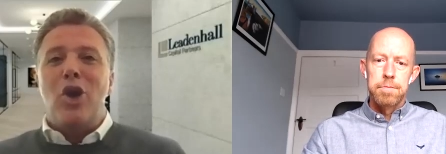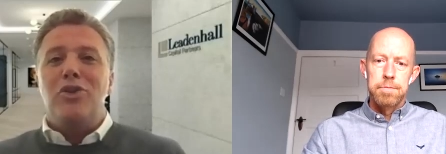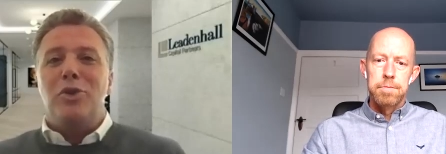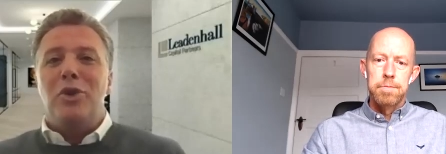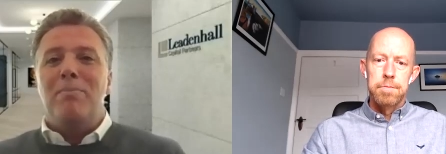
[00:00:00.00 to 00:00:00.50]

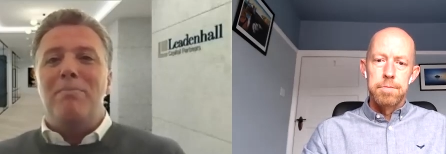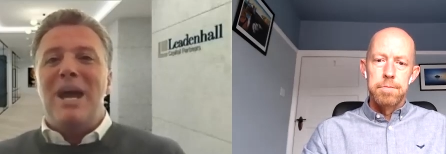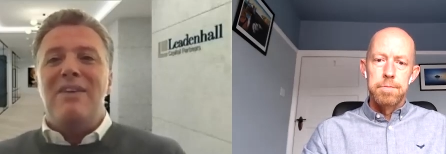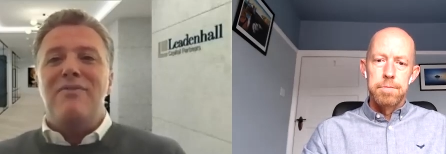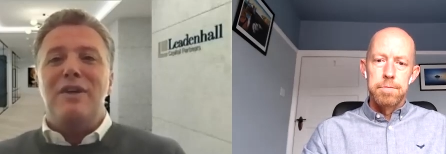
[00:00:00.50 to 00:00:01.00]
Speaker 1: long-term
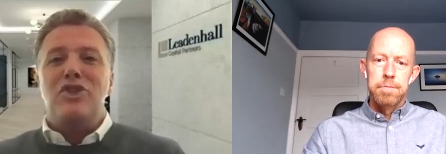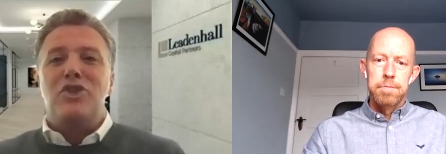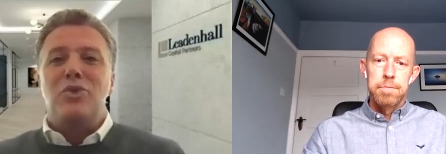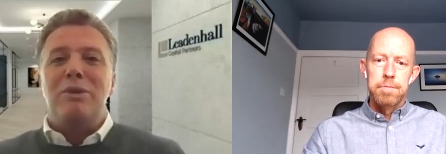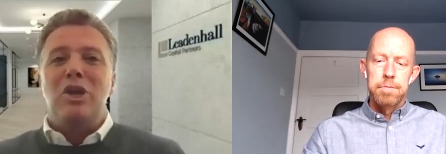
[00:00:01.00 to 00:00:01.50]
benefits
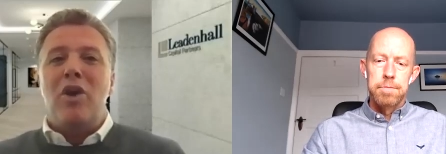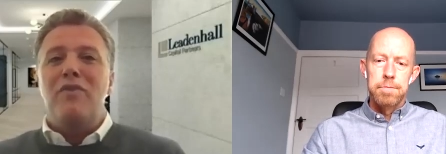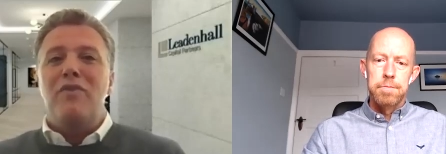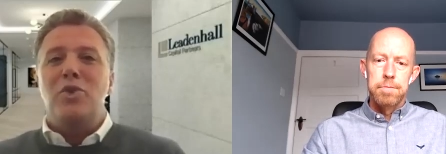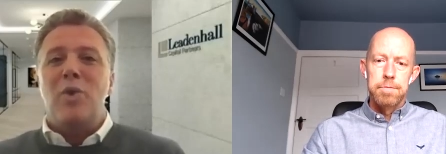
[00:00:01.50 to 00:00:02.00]
should be
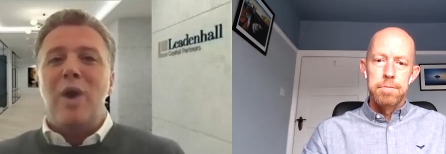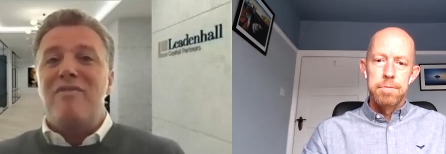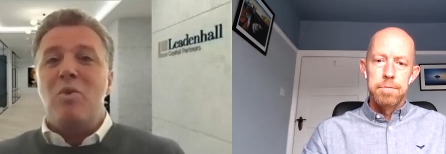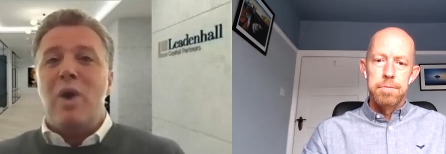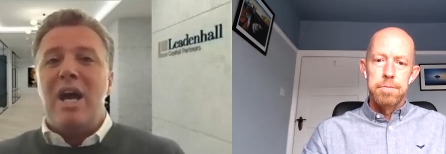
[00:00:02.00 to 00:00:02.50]
obvious to
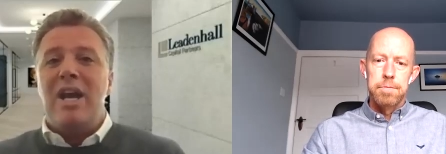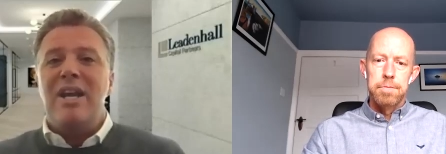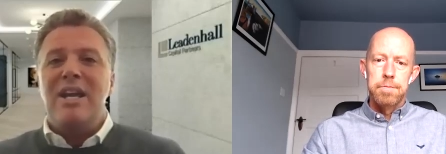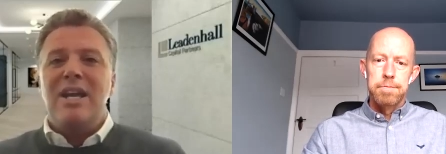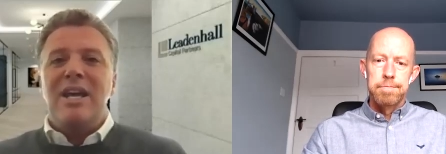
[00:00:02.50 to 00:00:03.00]
everyone
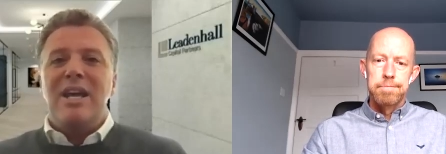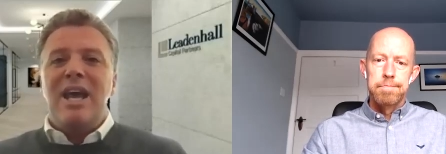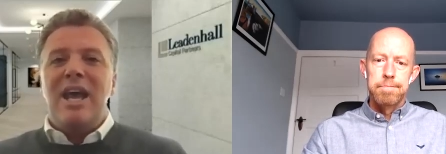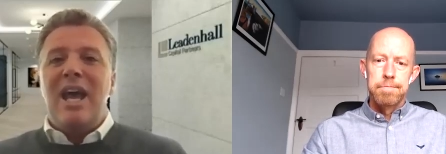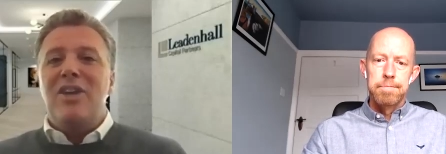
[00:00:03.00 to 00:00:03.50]

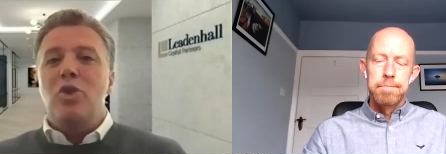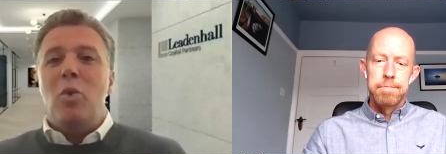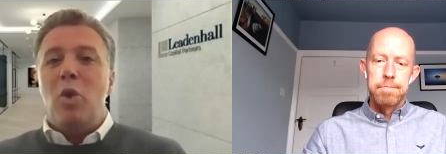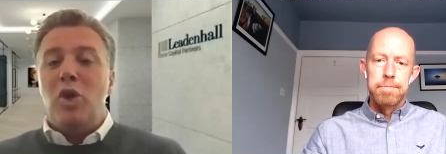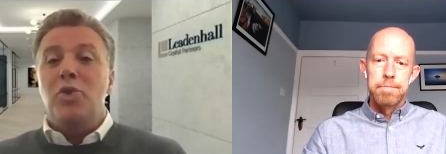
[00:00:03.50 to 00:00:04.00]
and you
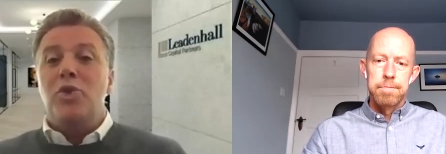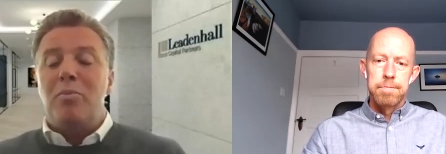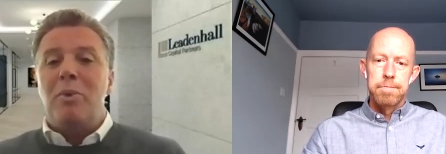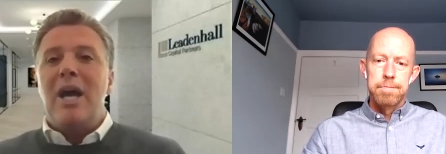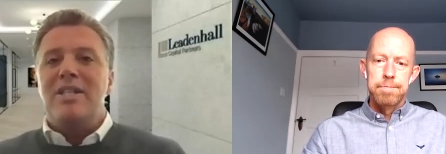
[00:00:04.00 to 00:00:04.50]
don't want to
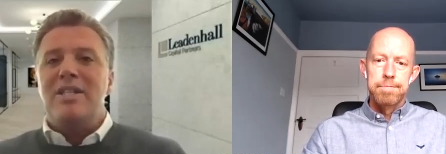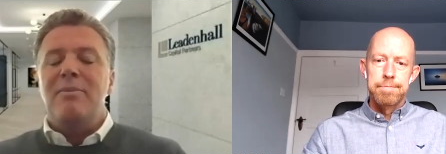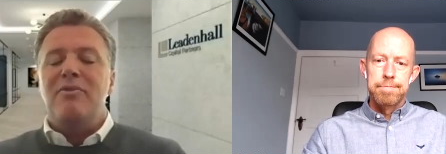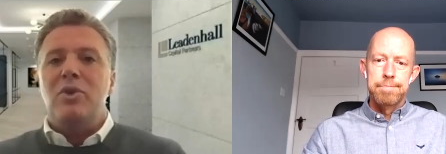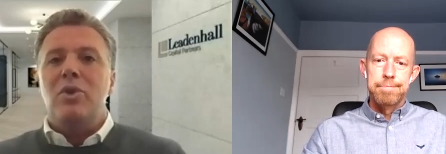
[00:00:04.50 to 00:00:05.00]
surprise
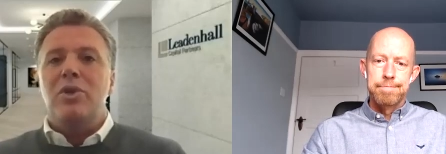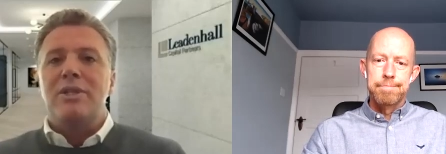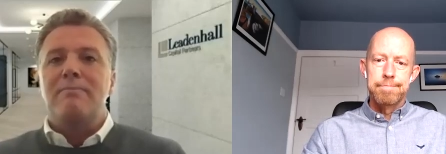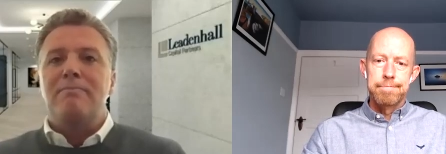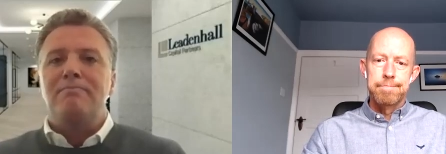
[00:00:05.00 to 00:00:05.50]
them, of course.
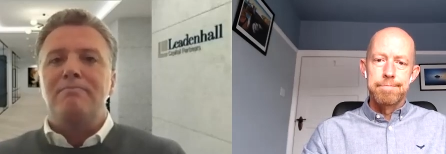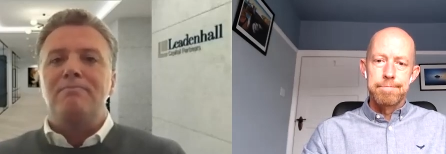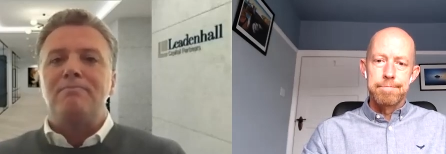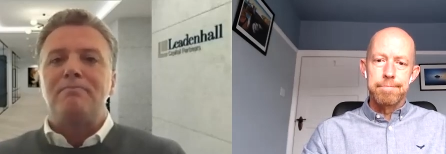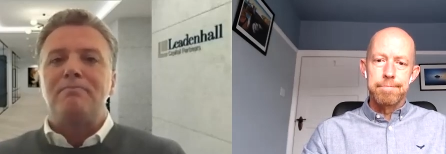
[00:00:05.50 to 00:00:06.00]

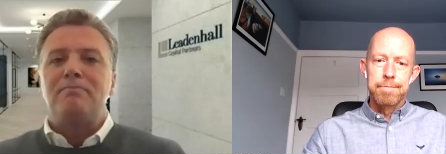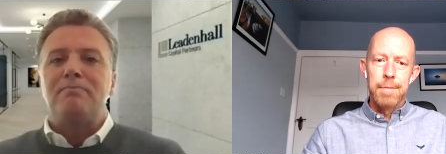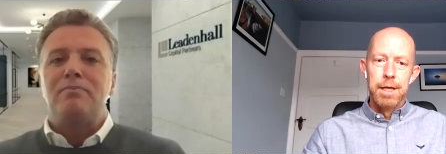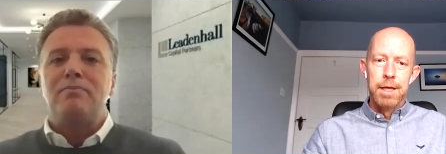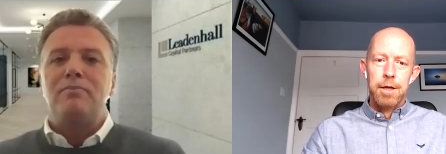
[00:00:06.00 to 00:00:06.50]

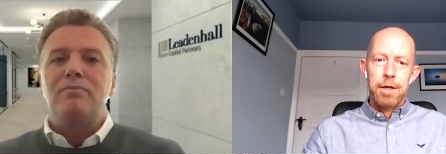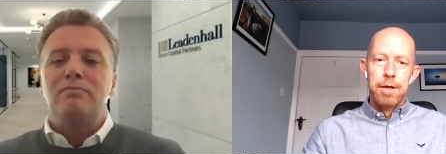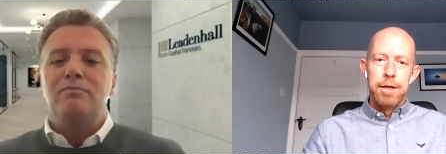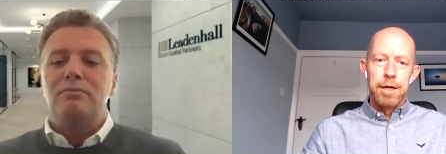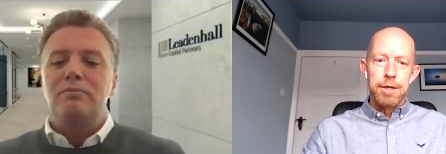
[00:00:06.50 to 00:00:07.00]
Speaker 2: Mm.
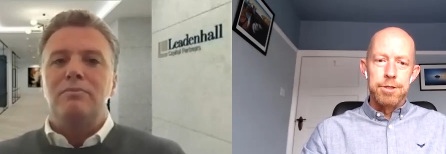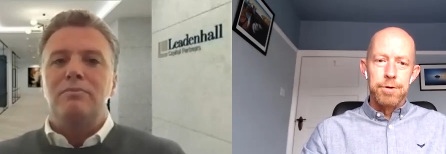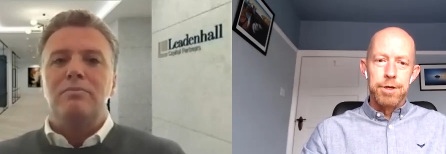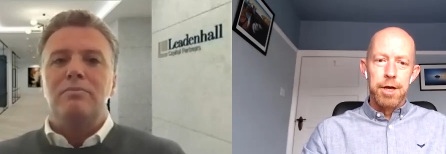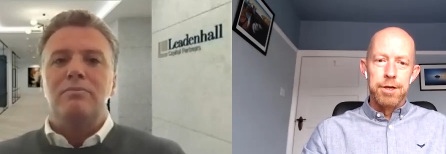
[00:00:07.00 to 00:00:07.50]
Yeah,
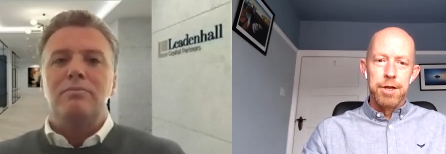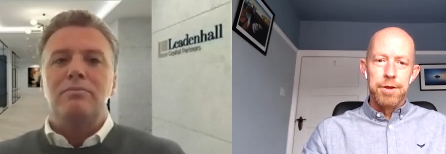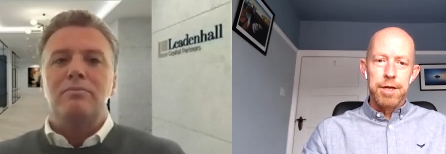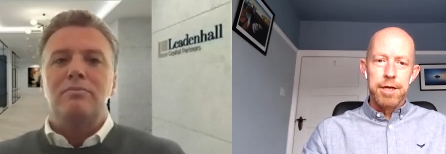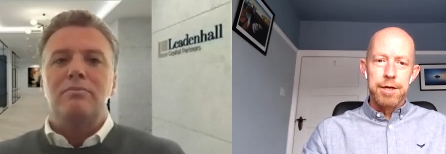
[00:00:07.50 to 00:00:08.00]
so an,
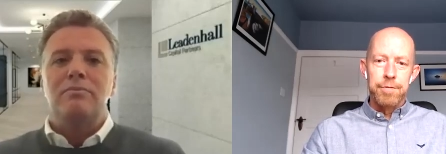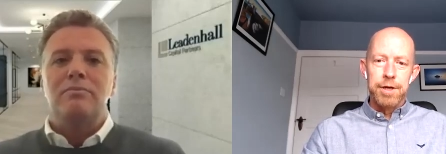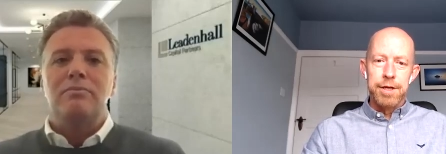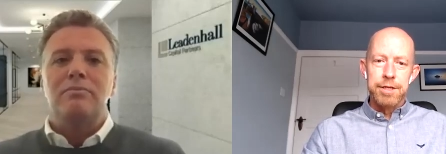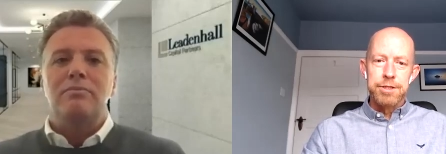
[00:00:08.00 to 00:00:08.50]
another year
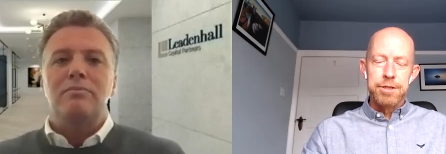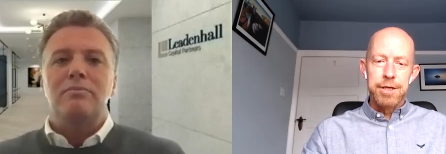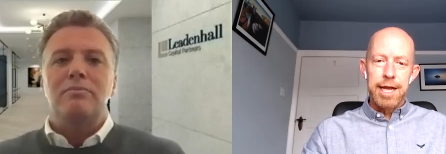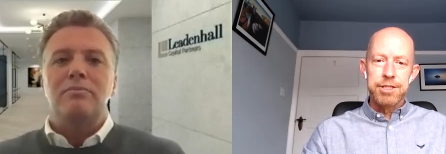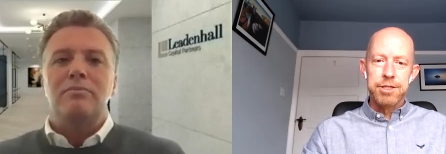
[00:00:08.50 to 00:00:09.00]
where
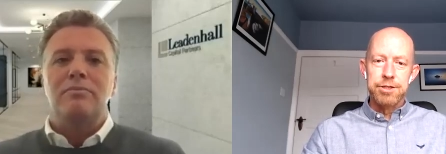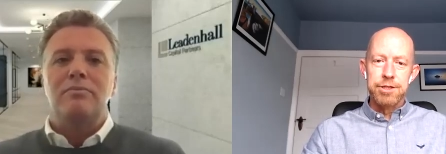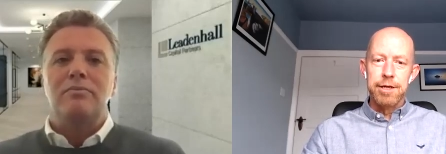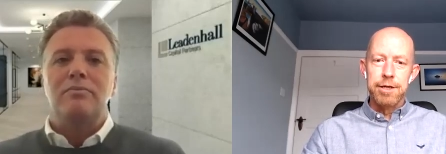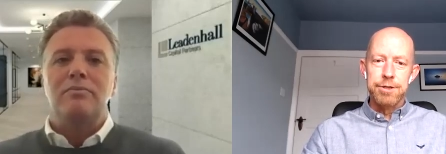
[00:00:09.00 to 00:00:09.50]
there's
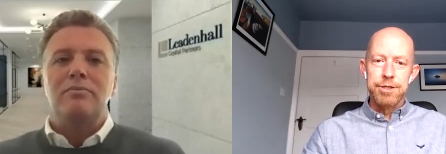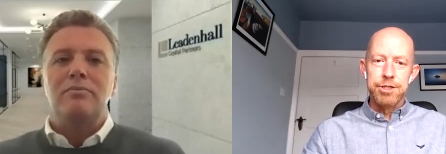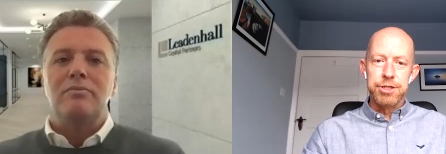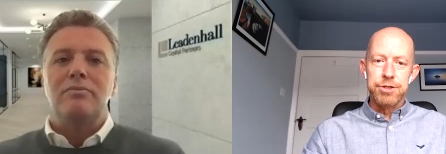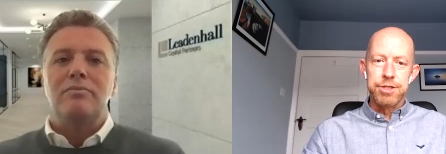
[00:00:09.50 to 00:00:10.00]
lessons learned,
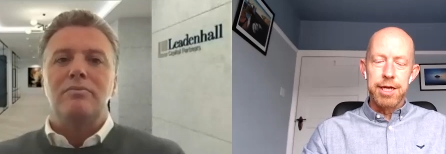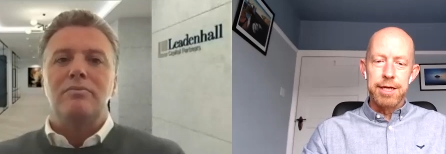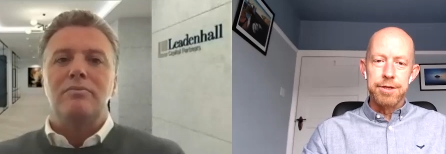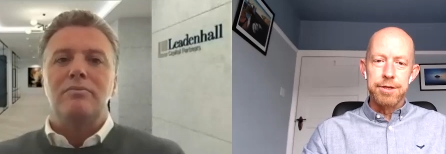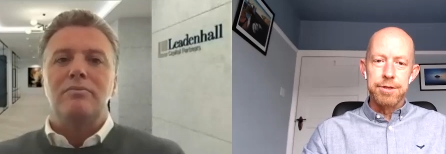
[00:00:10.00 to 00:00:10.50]
as you
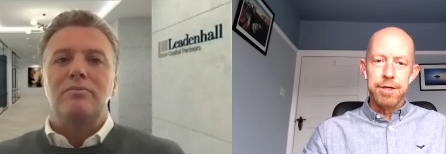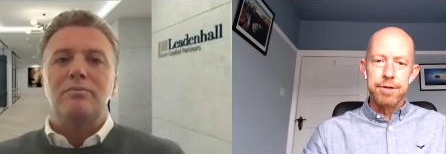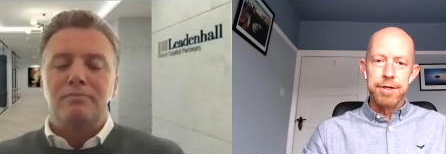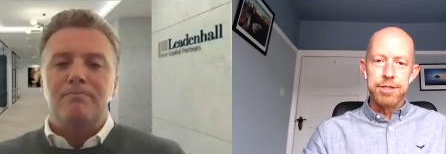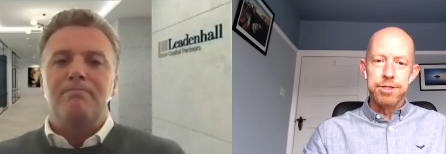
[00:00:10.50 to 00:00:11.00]
said, and,
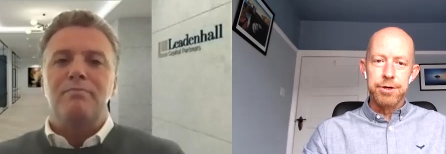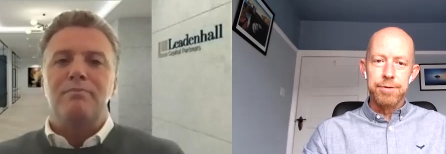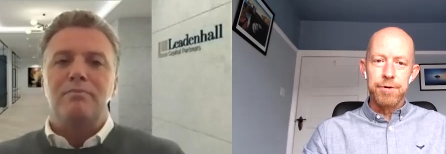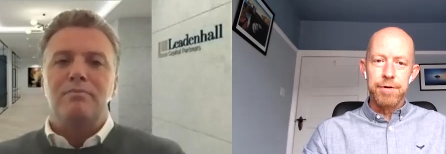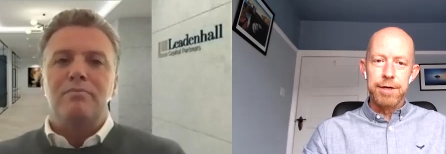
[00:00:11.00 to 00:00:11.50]
and this
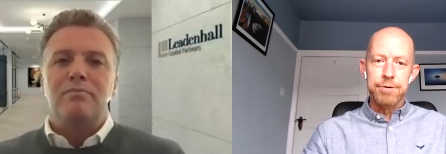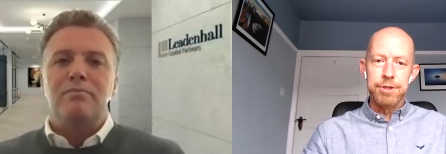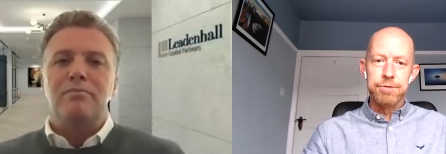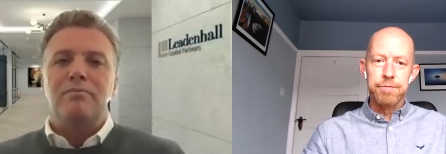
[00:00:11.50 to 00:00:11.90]
time around,